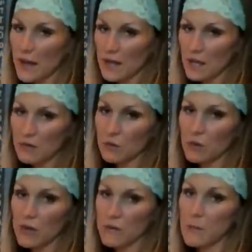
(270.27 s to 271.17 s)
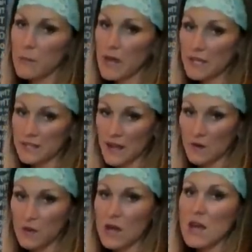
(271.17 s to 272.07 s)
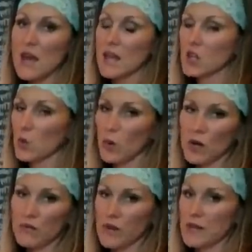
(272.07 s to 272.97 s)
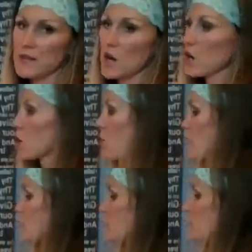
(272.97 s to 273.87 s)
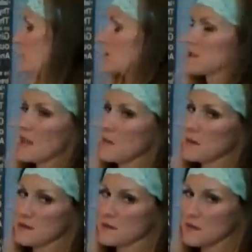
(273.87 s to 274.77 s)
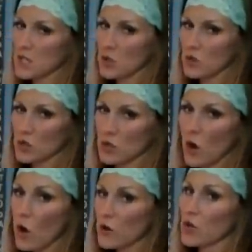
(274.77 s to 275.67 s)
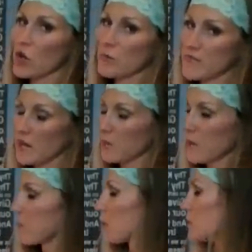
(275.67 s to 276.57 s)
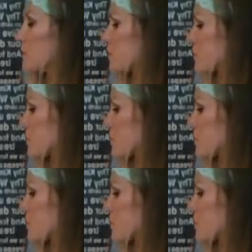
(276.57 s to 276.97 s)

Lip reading: leg if you live in a big town and your work friends aren't going to be the same as, you know, all your hometown people.